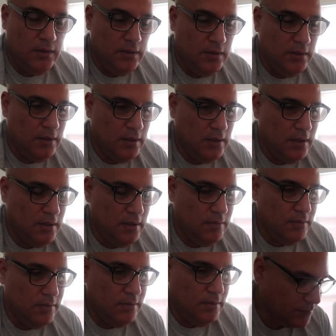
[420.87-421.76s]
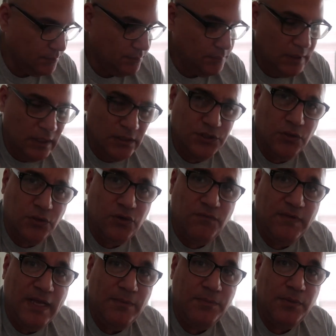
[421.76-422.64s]
So
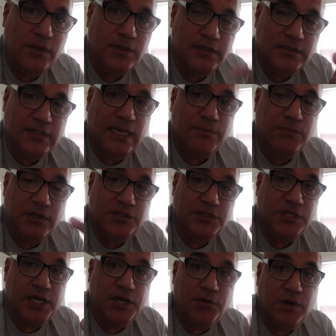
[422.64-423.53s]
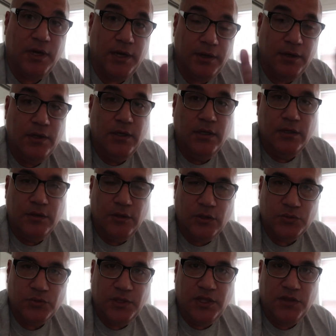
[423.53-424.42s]
November, December, and January,
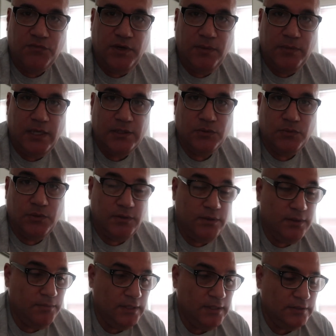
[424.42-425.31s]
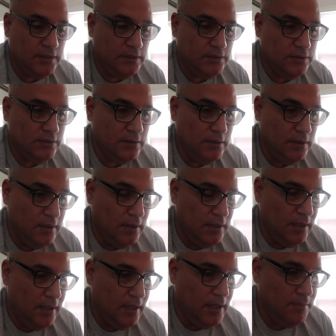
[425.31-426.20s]
those were the 3 months we were in business.
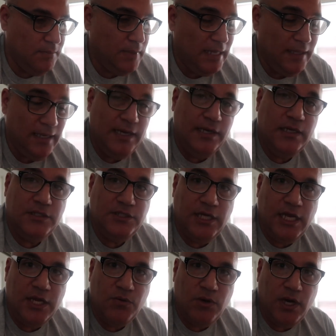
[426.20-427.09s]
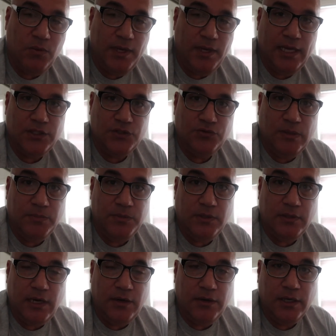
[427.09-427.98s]
And by the end of January, we had
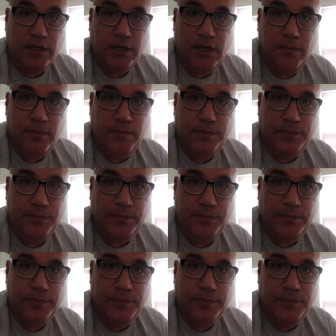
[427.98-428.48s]
tripled our income.